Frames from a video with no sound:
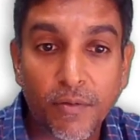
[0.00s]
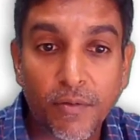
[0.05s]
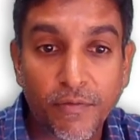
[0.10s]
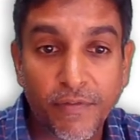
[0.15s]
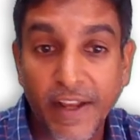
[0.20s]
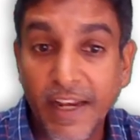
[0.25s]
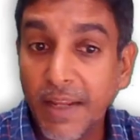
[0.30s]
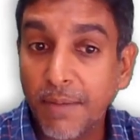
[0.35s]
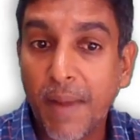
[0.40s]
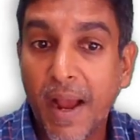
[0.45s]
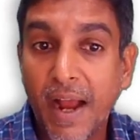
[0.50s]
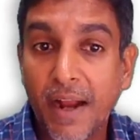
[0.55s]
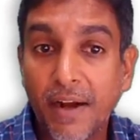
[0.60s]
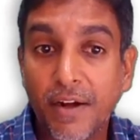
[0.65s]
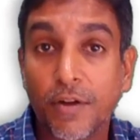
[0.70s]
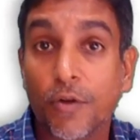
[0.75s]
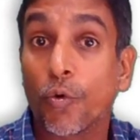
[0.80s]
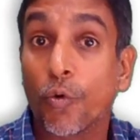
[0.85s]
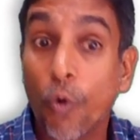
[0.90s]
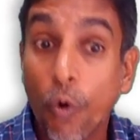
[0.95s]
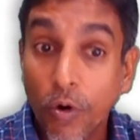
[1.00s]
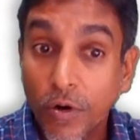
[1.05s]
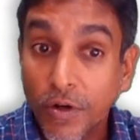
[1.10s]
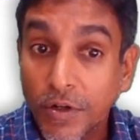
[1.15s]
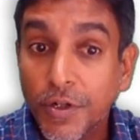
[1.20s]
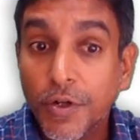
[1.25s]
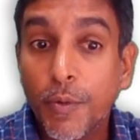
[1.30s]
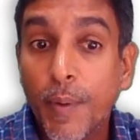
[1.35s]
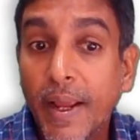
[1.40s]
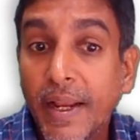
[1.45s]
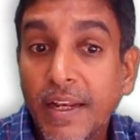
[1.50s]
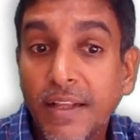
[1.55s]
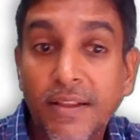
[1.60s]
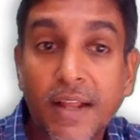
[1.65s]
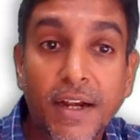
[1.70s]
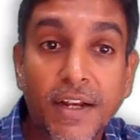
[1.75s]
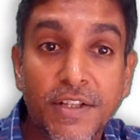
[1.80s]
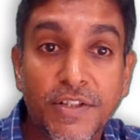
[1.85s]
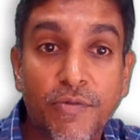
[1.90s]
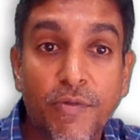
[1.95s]
very bad rogue query
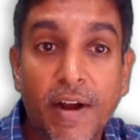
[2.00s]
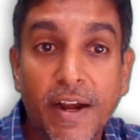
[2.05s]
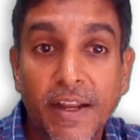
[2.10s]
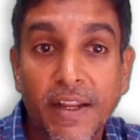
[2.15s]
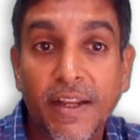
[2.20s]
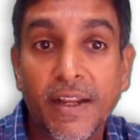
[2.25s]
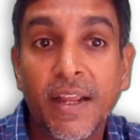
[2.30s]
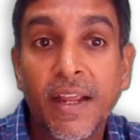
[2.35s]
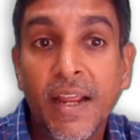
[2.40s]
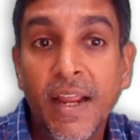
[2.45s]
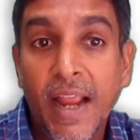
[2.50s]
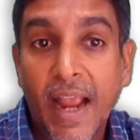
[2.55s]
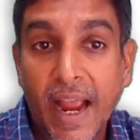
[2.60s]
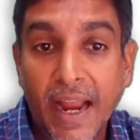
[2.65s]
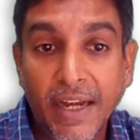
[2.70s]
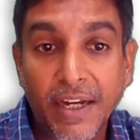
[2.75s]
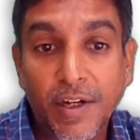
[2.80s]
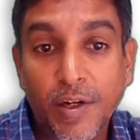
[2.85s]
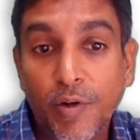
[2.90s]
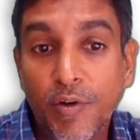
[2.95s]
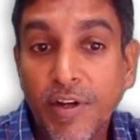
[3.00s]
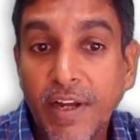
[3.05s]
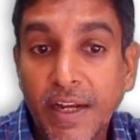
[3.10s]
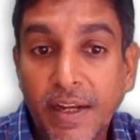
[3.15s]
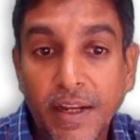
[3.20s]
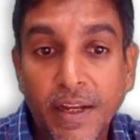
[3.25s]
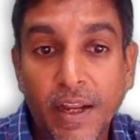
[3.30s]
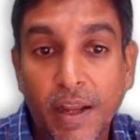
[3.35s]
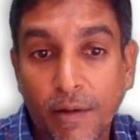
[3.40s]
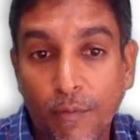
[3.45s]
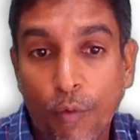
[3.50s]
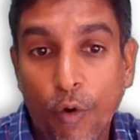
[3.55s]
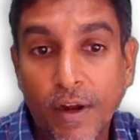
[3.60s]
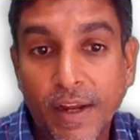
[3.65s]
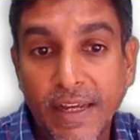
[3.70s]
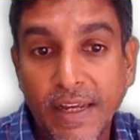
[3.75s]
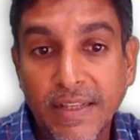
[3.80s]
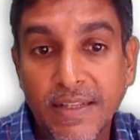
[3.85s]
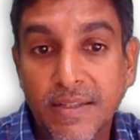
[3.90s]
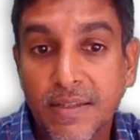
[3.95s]
that is running and creating havoc
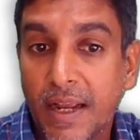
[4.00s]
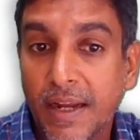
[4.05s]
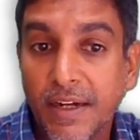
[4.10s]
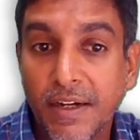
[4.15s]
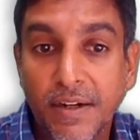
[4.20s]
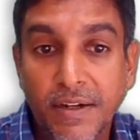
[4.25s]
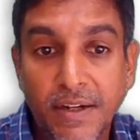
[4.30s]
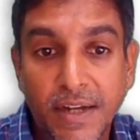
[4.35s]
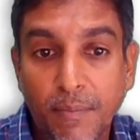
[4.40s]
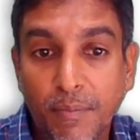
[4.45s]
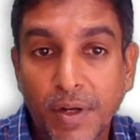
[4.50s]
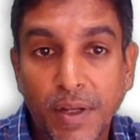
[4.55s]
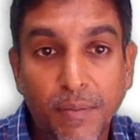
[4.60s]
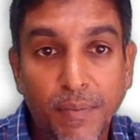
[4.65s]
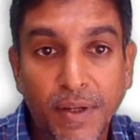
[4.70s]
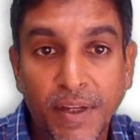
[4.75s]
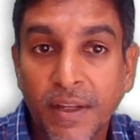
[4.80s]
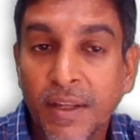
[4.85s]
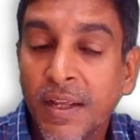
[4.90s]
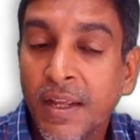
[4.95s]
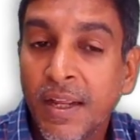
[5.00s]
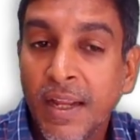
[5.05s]
inside TempDB.